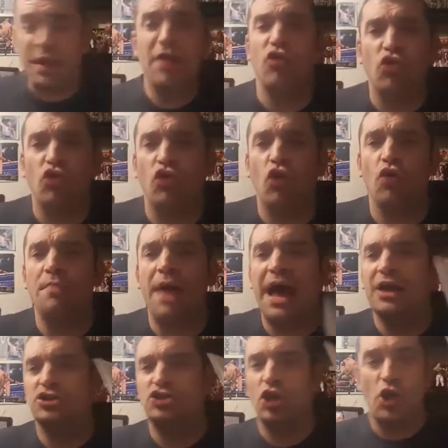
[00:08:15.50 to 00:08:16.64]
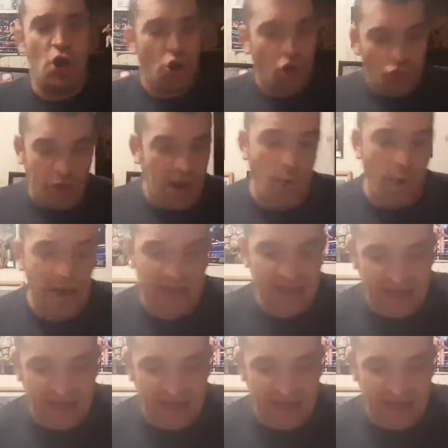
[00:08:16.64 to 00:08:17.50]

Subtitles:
And this was a good match. Great way to